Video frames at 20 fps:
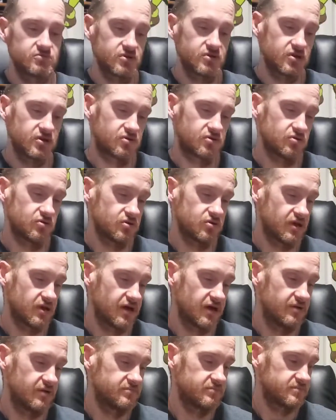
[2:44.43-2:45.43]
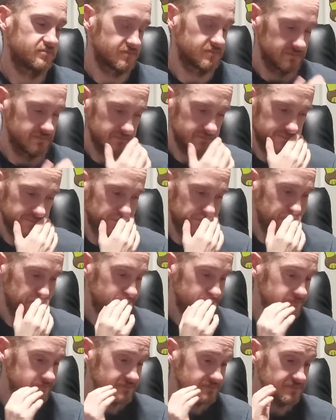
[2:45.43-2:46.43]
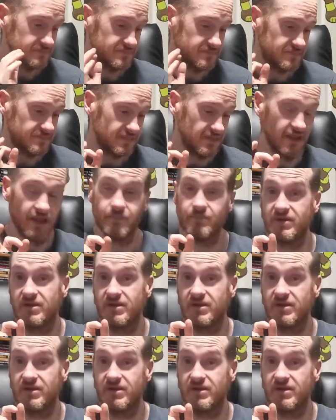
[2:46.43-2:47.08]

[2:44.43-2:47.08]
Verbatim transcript: really cool. Um, now,